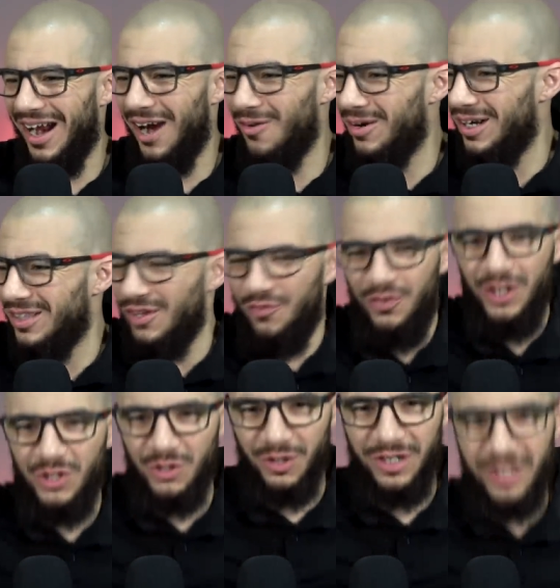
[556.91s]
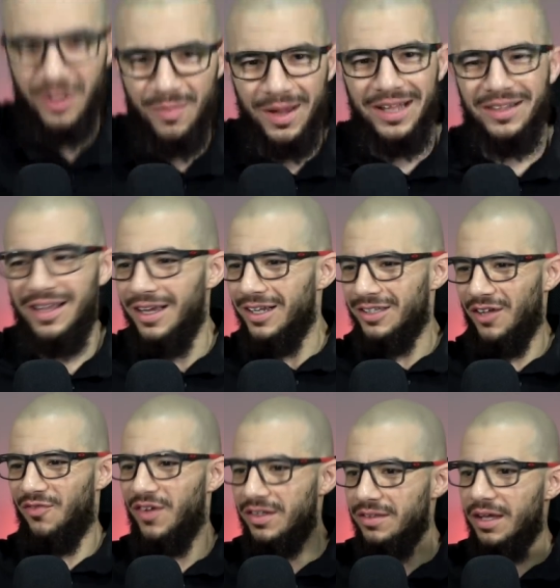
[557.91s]
I want to defeat you in the debate,
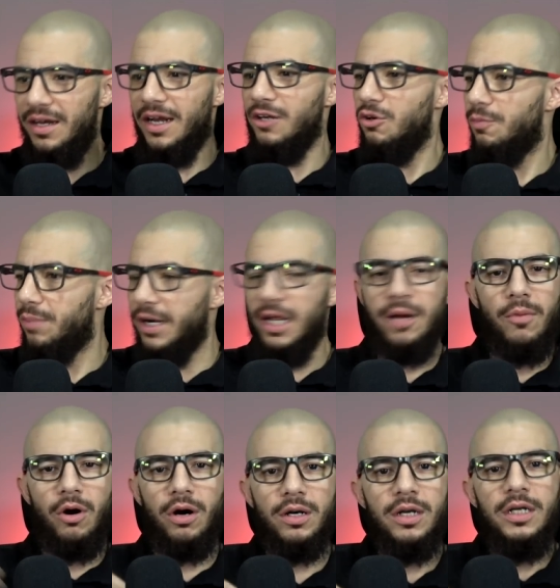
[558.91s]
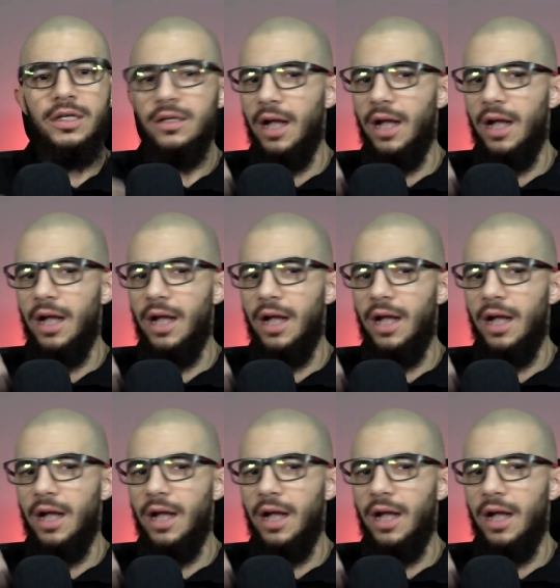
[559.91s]
tafaddal, and you bring them on,